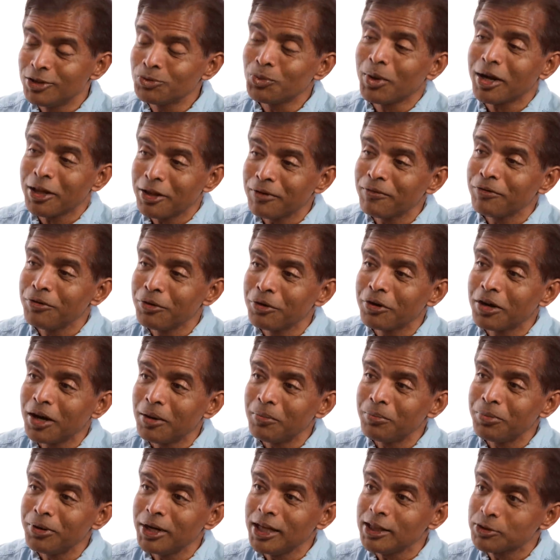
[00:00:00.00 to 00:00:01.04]
It's one of the few
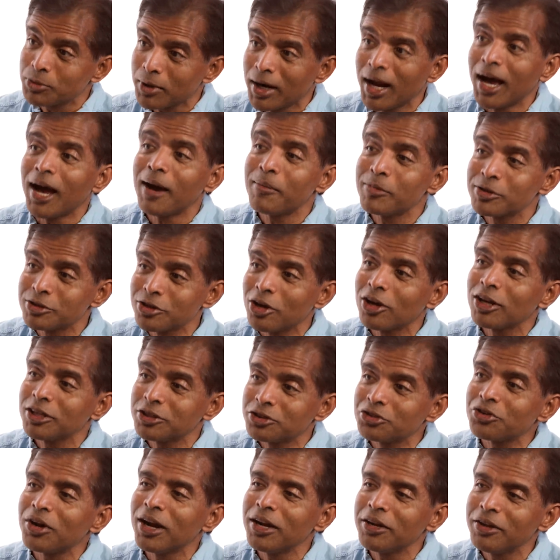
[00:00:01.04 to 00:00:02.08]
companies where Amazon
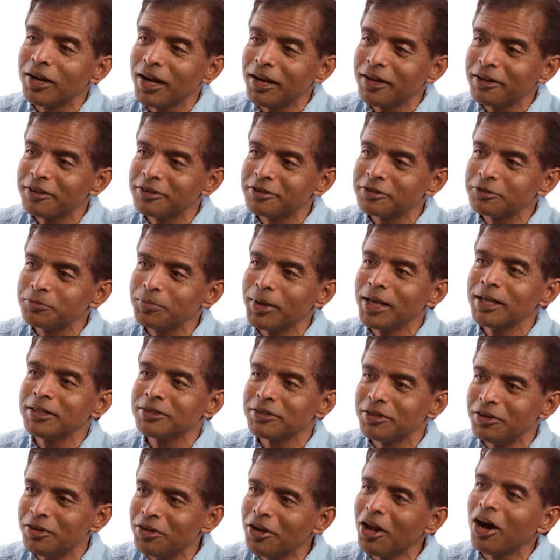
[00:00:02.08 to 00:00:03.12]
has tried to enter the
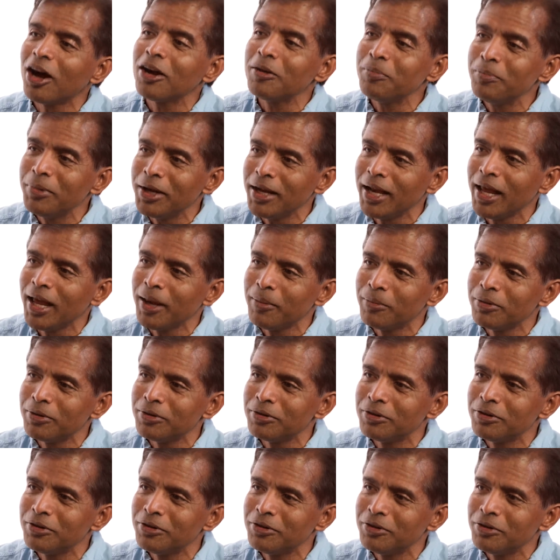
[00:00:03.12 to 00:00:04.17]
space and not been
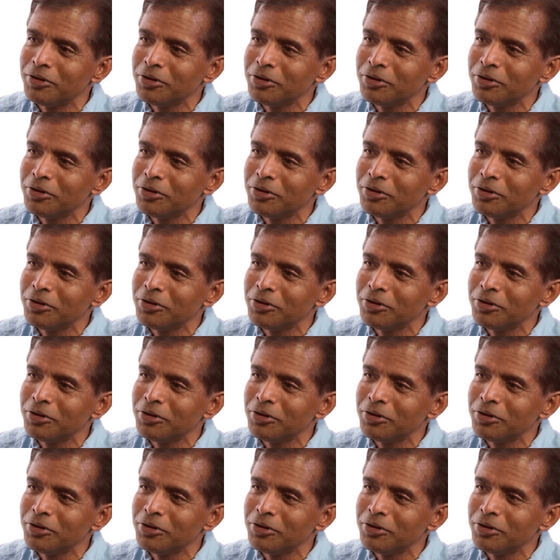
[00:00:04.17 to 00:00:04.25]
able